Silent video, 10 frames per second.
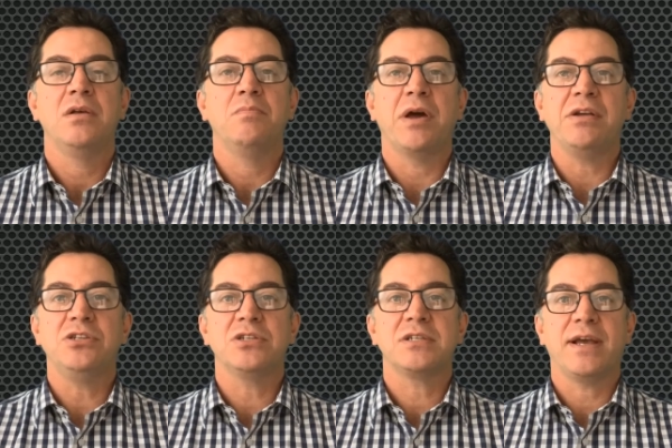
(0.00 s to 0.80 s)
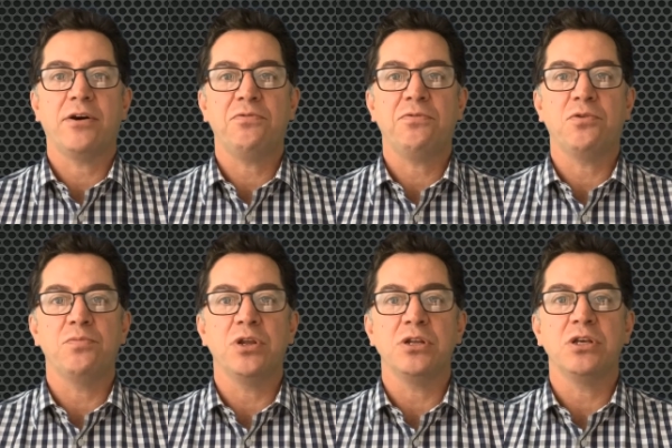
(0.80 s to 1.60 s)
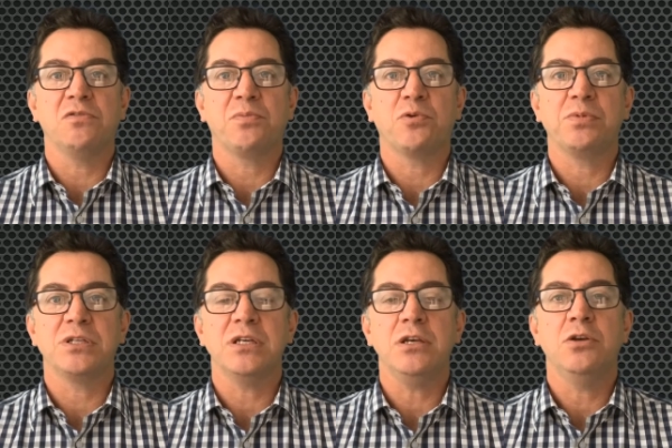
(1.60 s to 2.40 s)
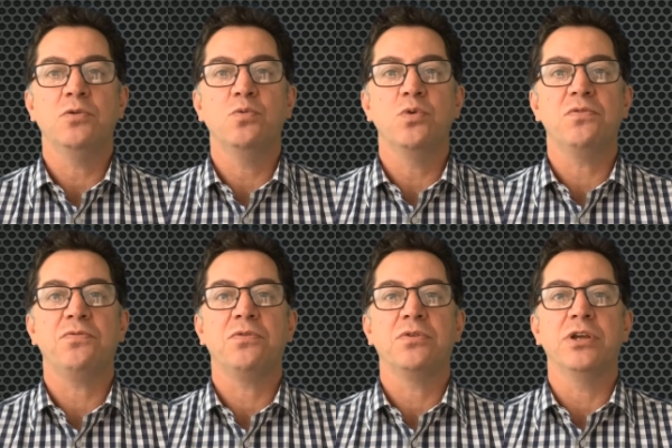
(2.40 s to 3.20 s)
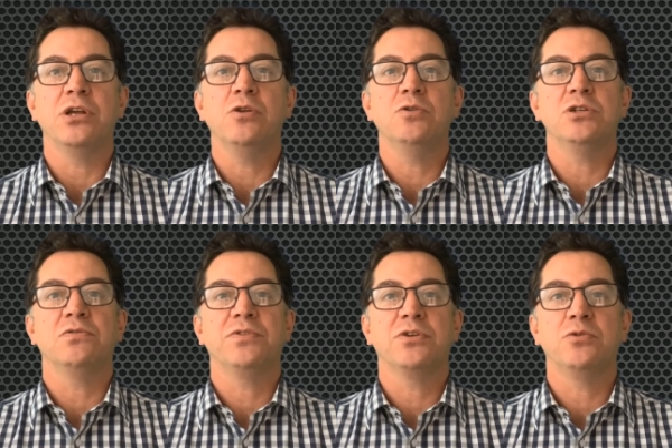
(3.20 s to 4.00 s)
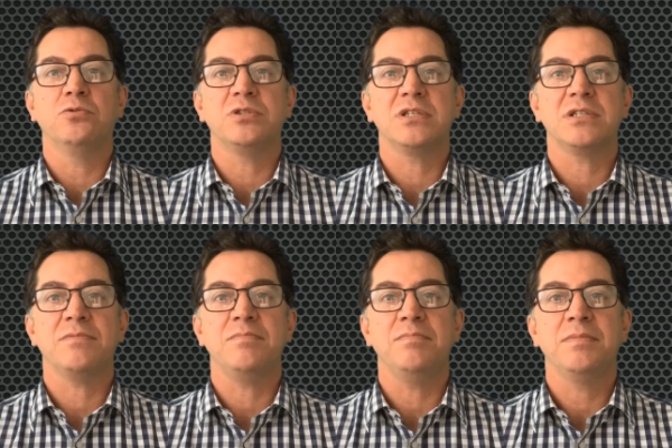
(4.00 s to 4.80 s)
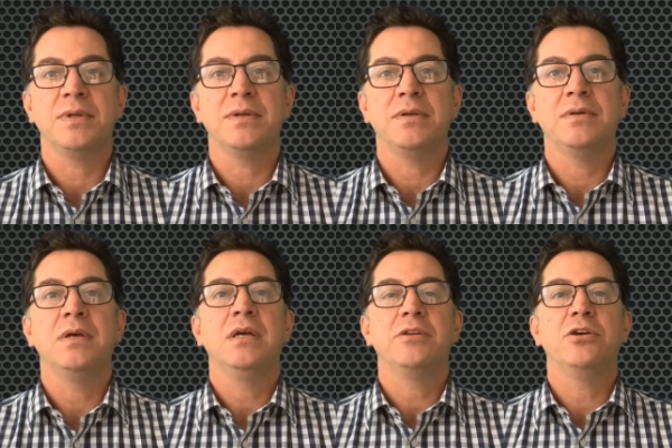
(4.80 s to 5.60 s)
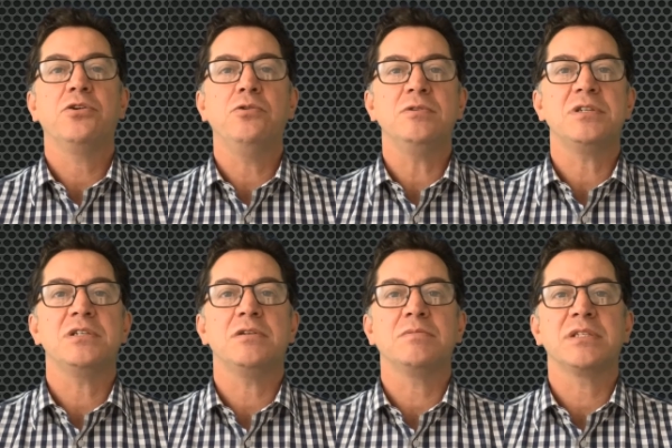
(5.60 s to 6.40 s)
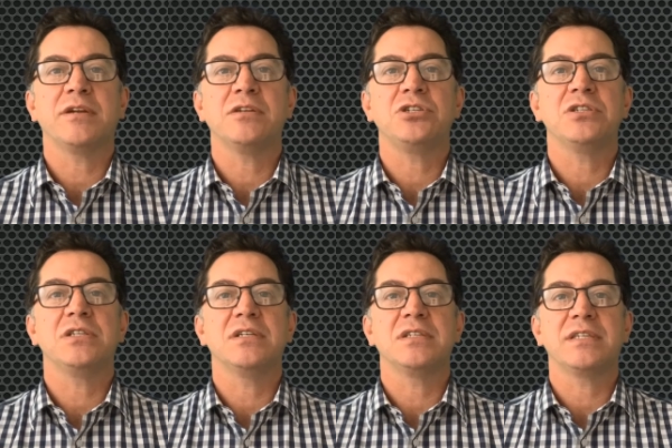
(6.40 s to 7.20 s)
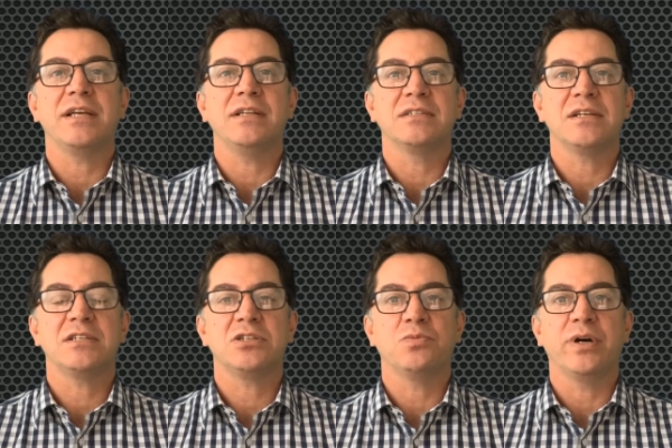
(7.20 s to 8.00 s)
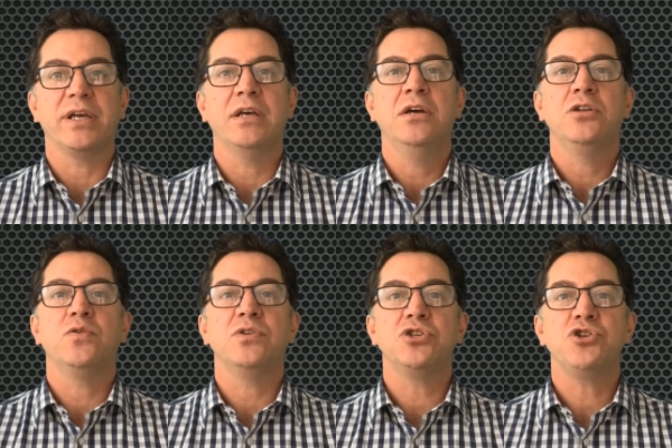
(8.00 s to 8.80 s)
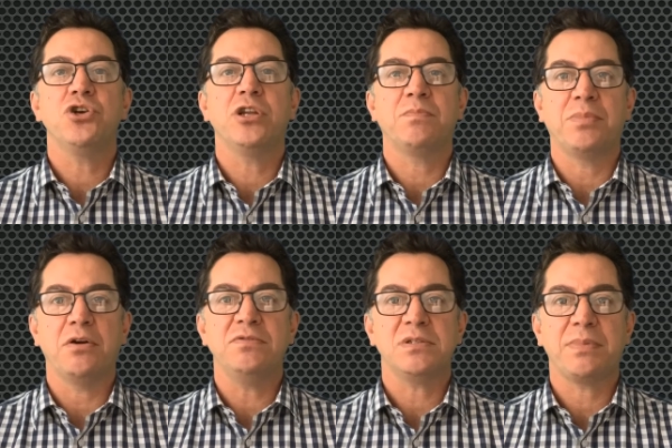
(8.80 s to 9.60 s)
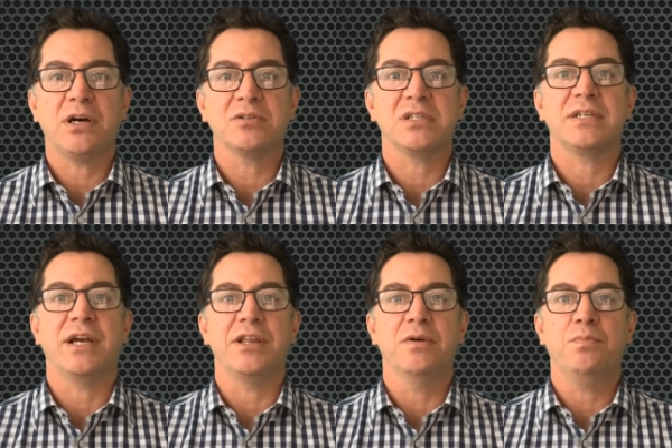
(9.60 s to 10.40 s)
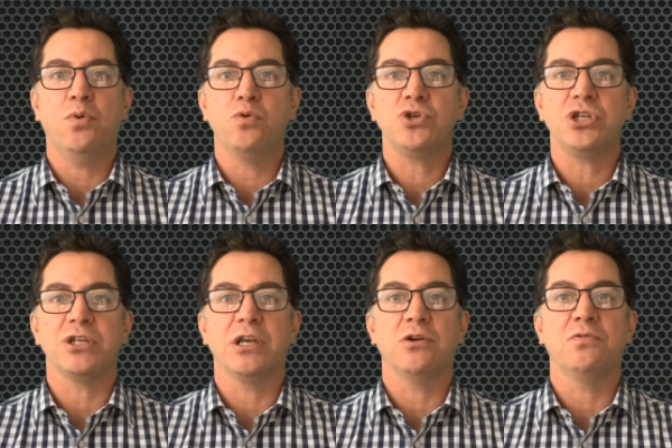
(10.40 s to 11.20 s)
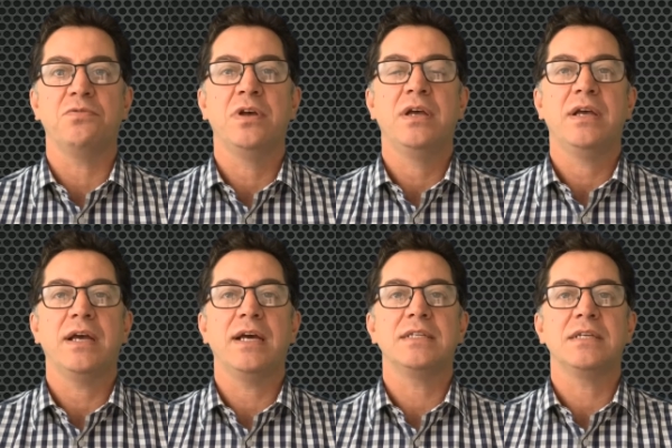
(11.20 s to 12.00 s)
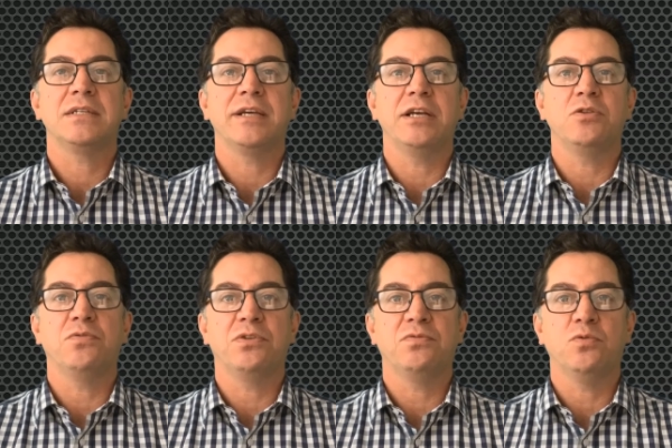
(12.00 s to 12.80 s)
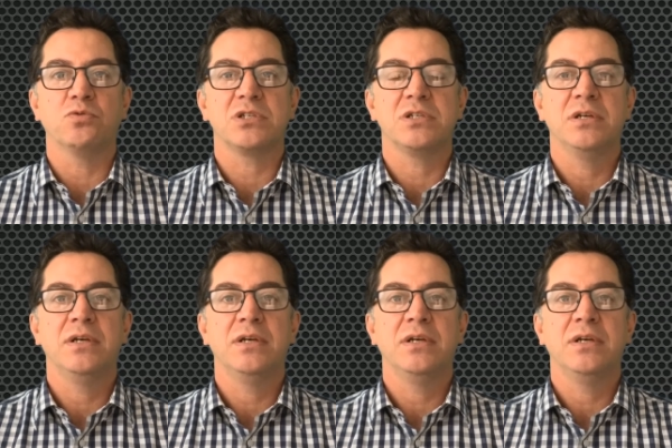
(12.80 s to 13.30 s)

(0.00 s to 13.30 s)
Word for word: Marriages out of community of property with the inclusion of the accrual system. The accrual system structures the estate in such a way to ensure that both spouses gain a portion thereof at date of divorce.